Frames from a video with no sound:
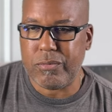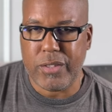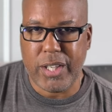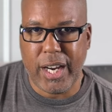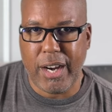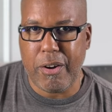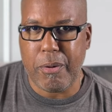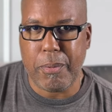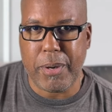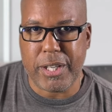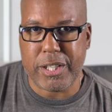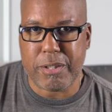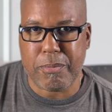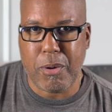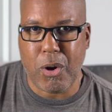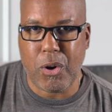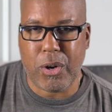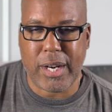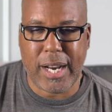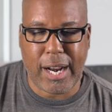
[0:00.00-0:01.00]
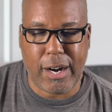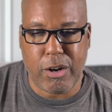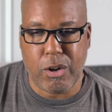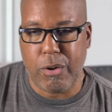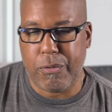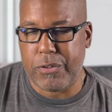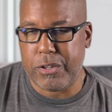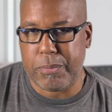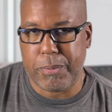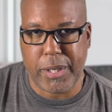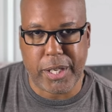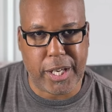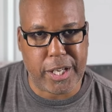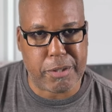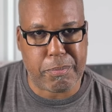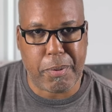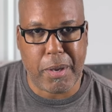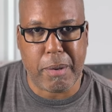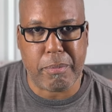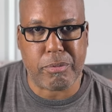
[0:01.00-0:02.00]
everybody's smoking. I don't know if it's because
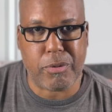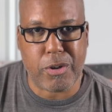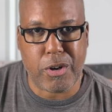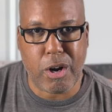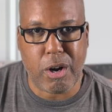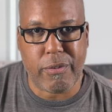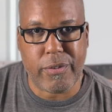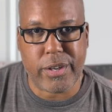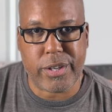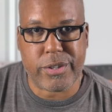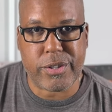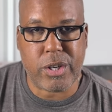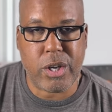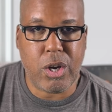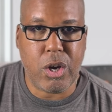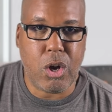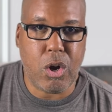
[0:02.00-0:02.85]
people are nervous